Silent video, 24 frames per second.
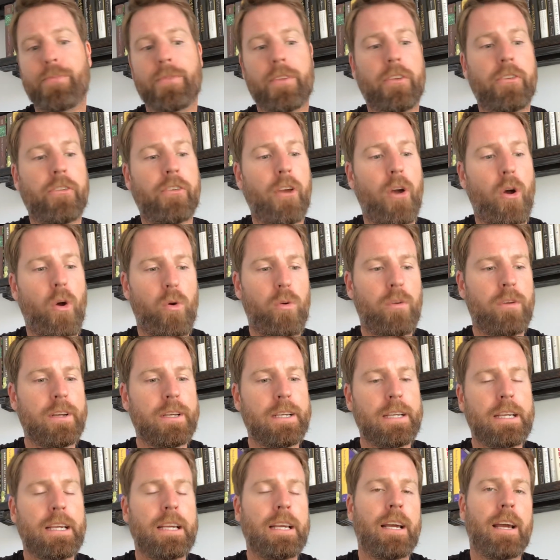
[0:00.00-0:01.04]
So,
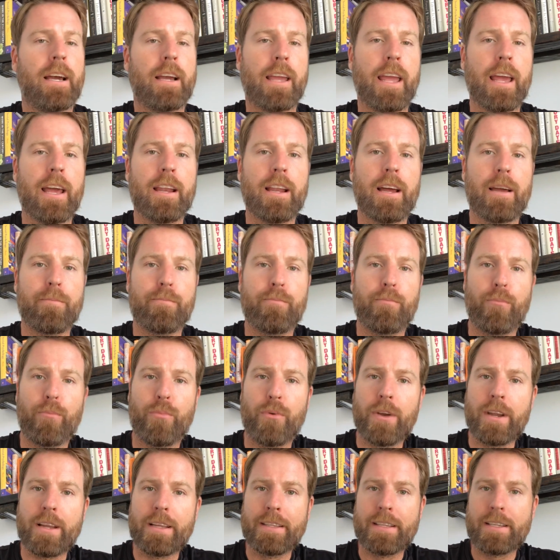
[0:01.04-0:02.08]
Again, I
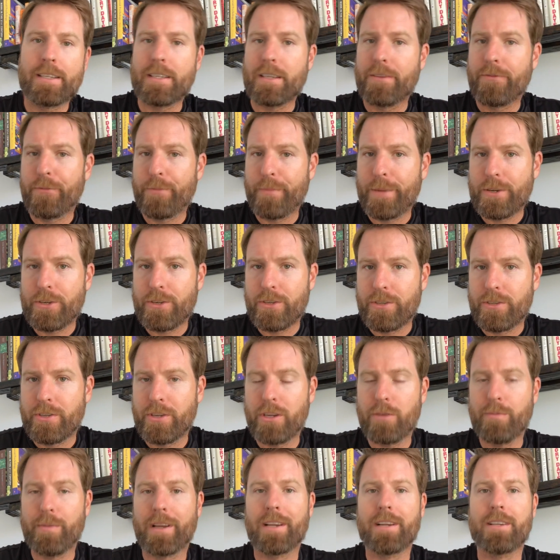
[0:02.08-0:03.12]
bring this information to
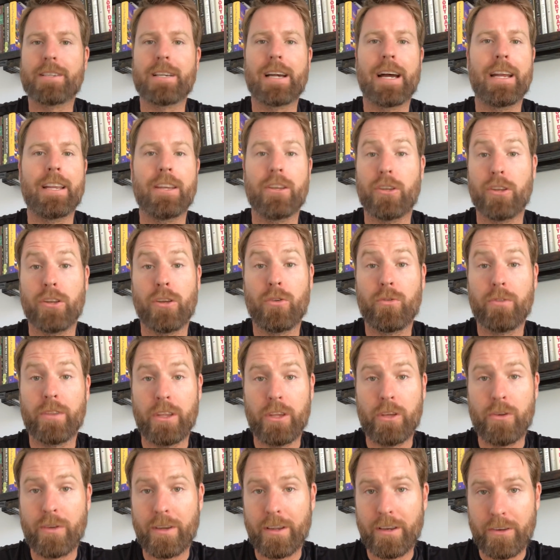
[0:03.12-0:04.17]
you because I know that
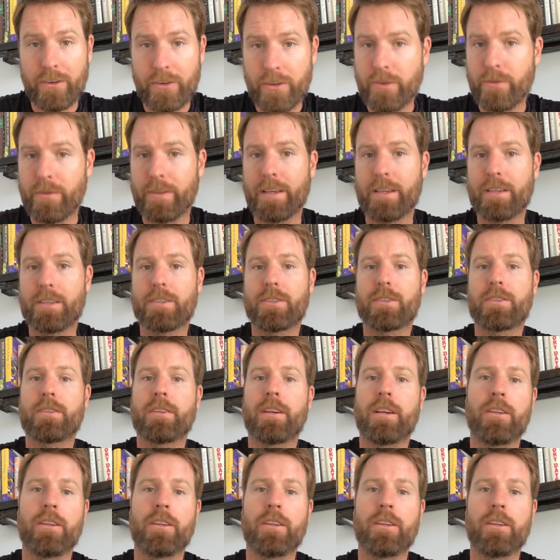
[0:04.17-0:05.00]
you can do this.